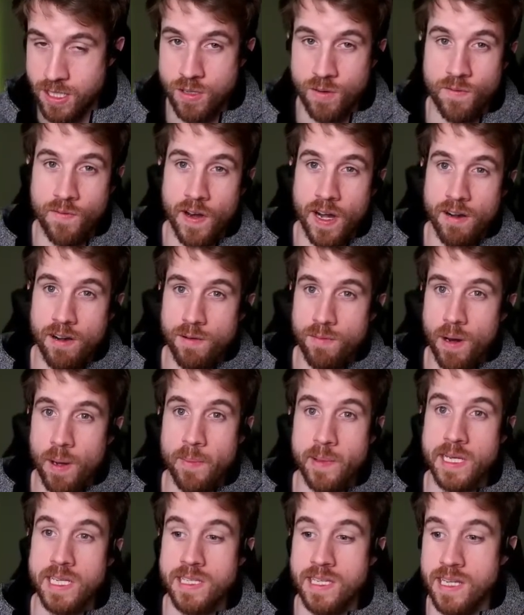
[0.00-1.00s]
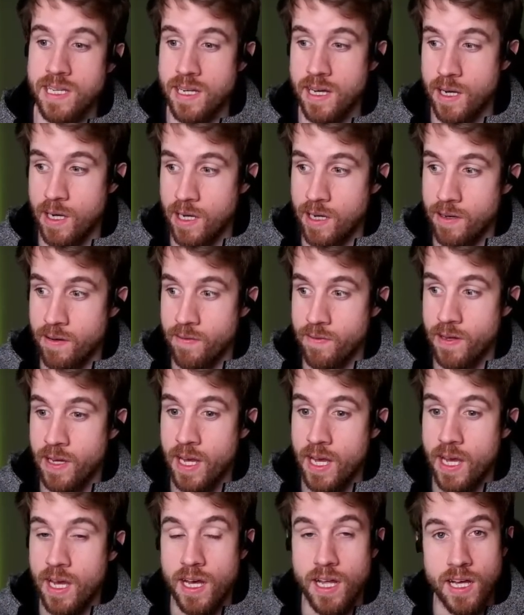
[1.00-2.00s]
So very reminiscent of
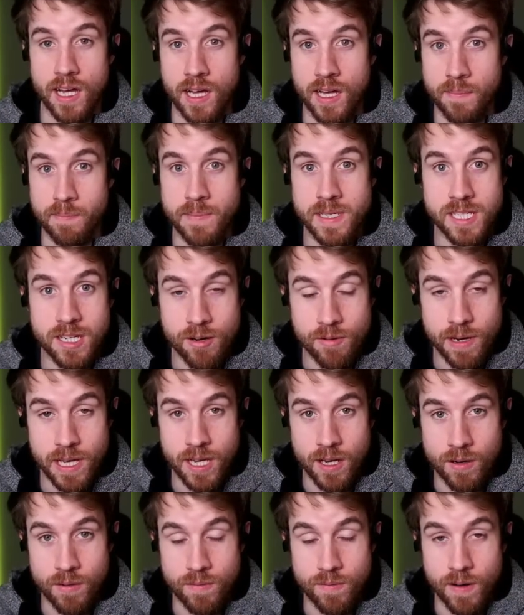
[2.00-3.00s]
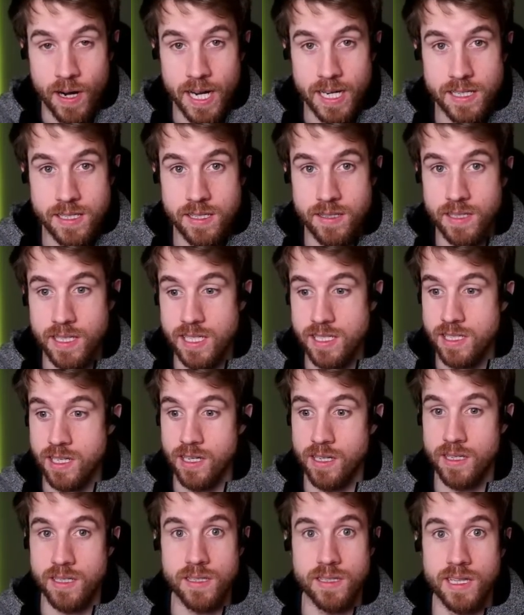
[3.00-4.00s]
Mysterio, right? He's
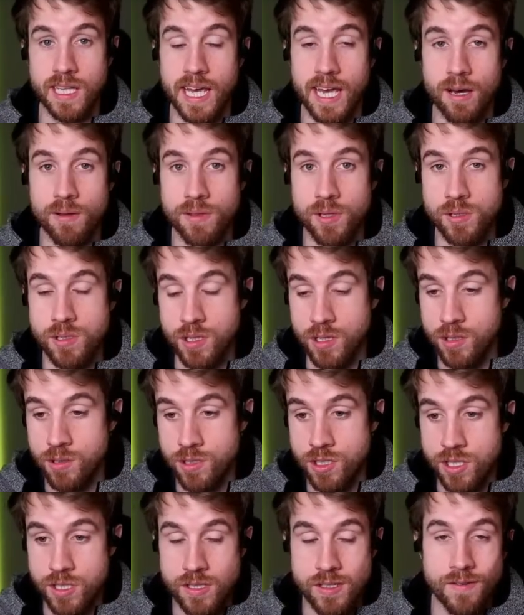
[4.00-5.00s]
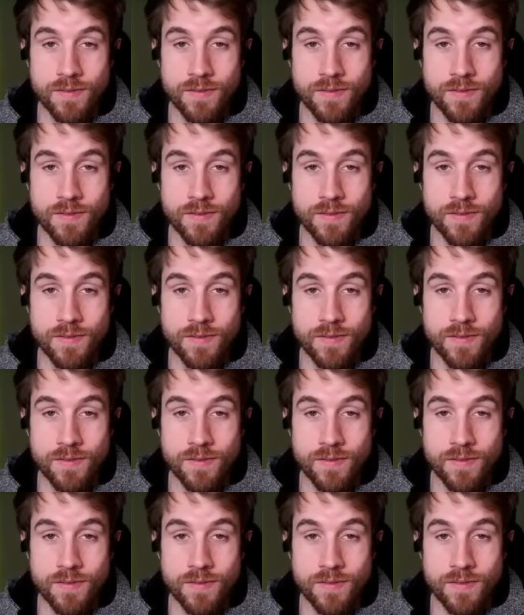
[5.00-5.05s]
going to lay out those illusions.